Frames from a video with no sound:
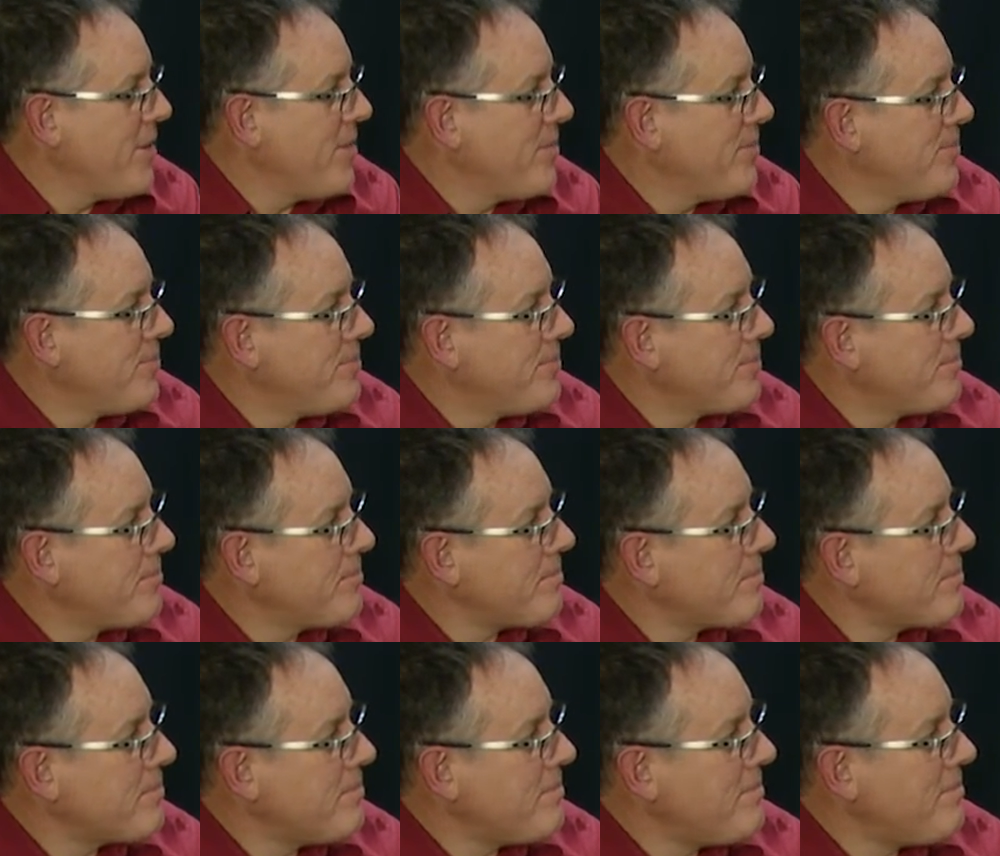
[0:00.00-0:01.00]

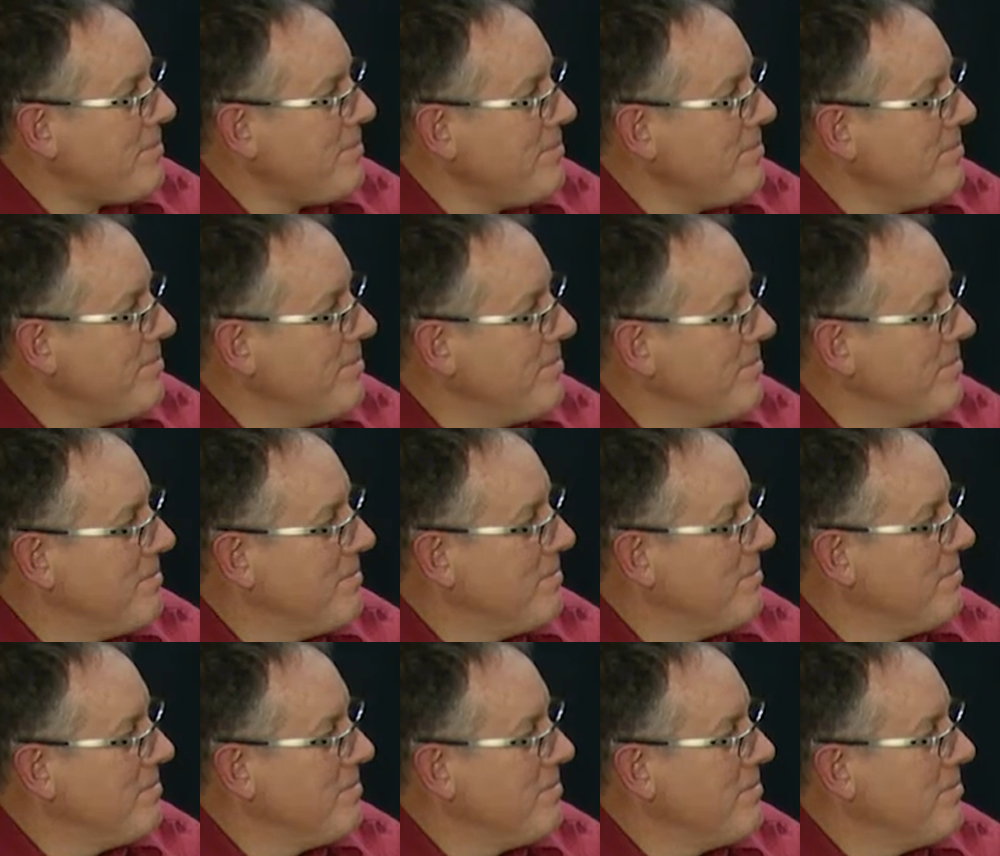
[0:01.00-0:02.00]

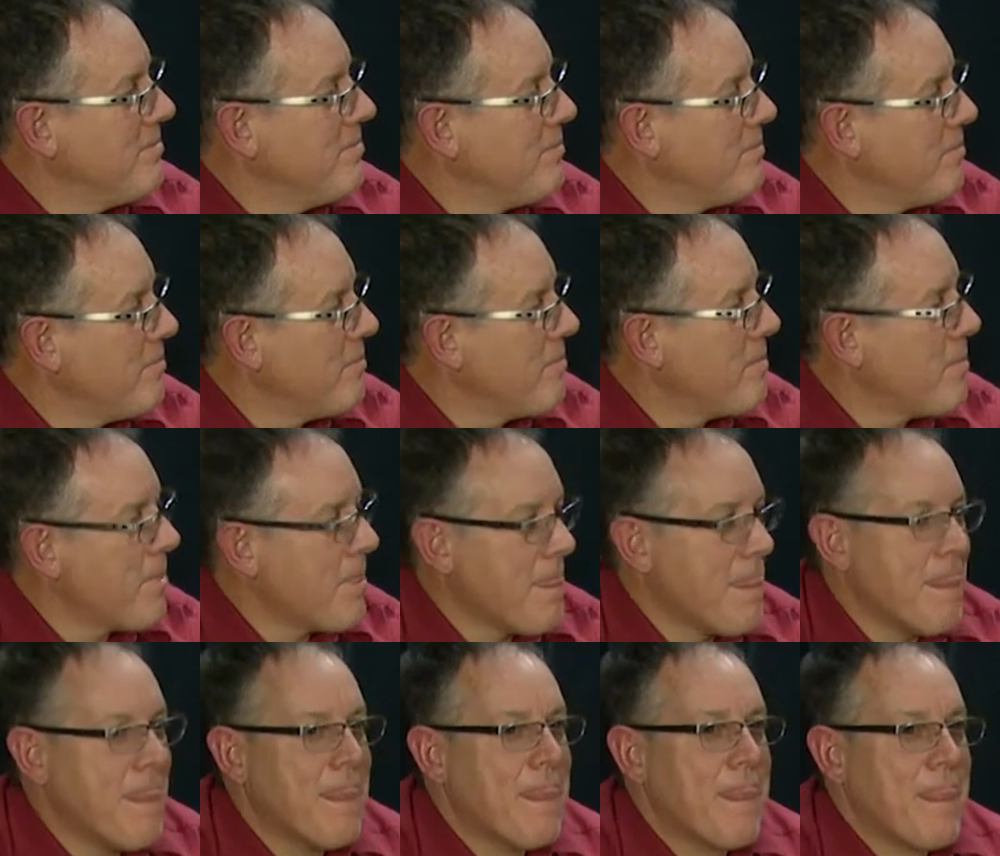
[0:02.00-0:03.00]

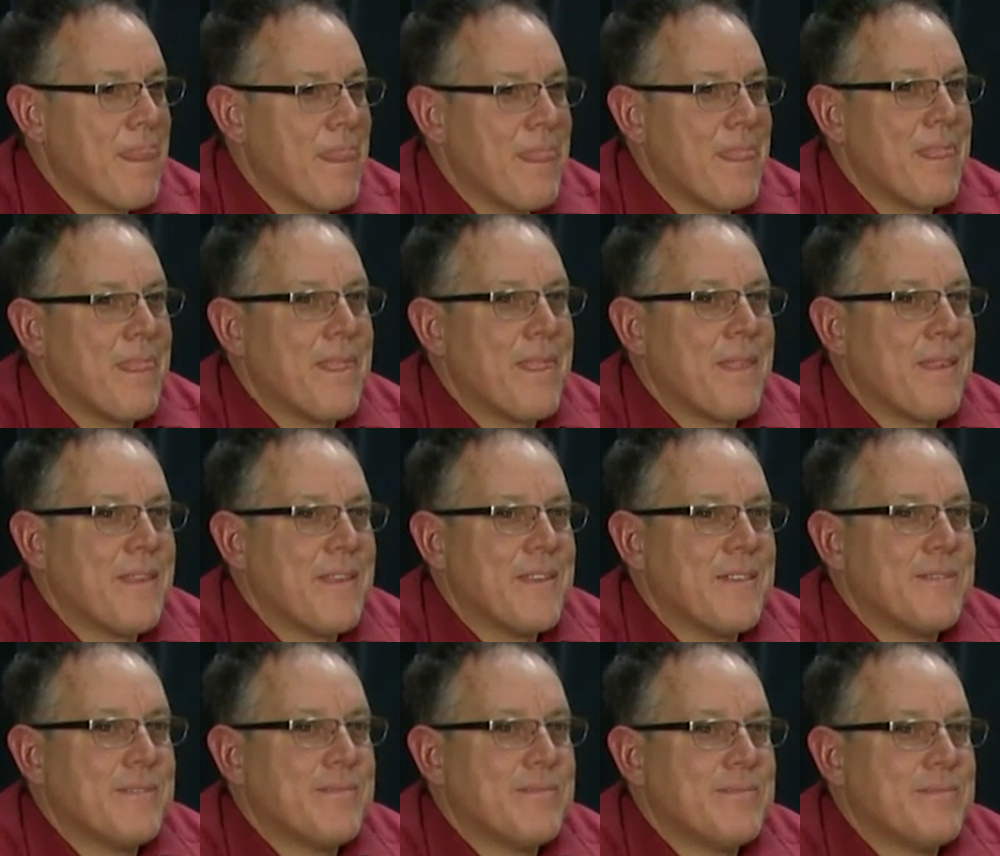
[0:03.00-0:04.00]

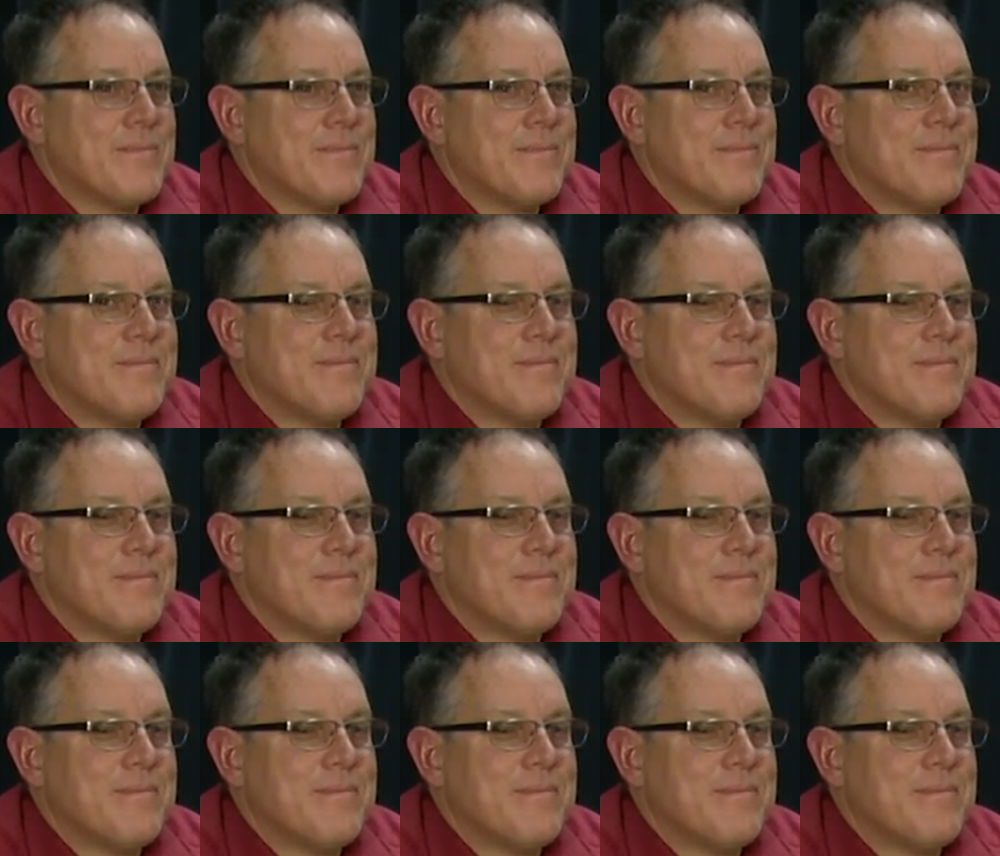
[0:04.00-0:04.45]
(silent)